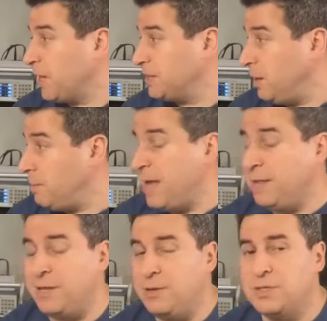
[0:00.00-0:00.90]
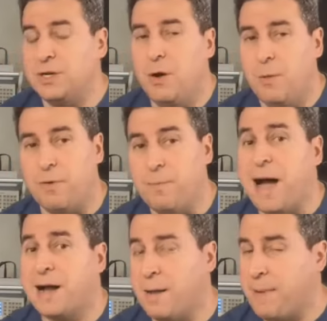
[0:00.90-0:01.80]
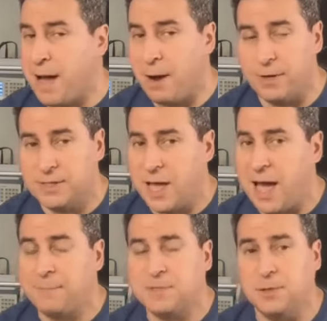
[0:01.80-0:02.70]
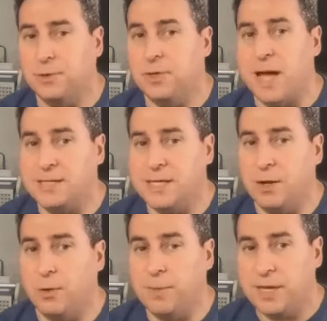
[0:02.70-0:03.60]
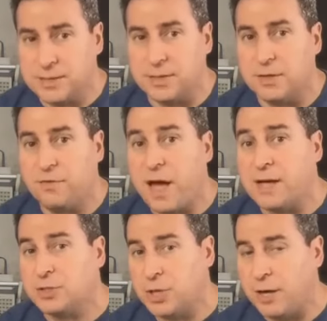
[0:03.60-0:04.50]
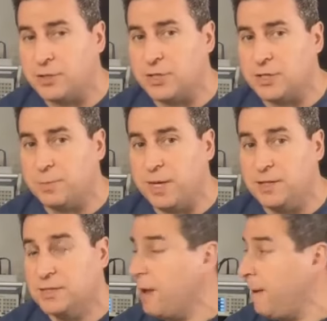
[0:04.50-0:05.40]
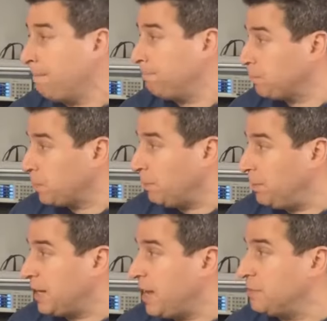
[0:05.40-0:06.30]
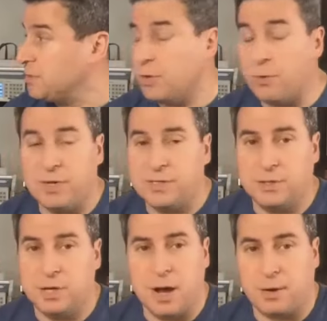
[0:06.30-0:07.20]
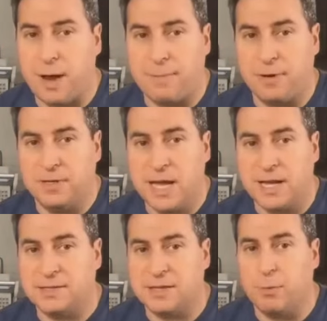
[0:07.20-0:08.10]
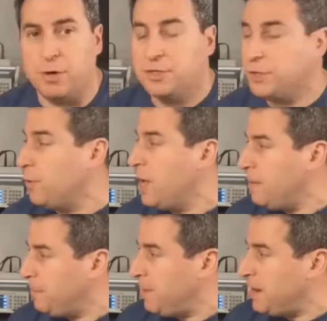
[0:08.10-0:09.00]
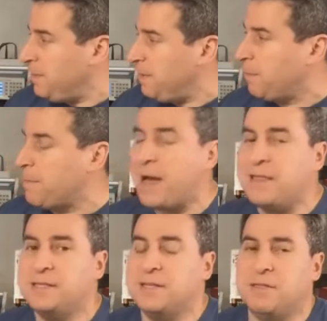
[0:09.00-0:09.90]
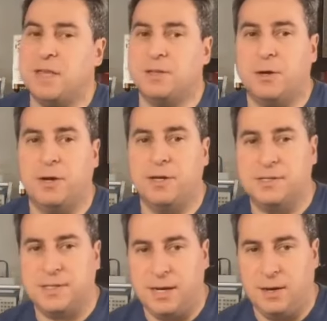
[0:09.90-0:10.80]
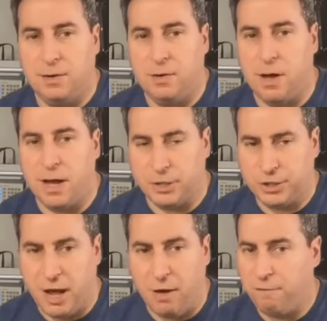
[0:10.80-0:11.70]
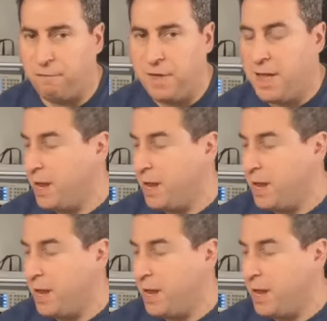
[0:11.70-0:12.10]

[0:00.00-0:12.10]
is going to mainly use it at home for backup power, it's absolutely ideal because of the fast charging speeds. But again, there's no reason to not grab it and take it somewhere too. Many people buy these and think they're going to sit on a shelf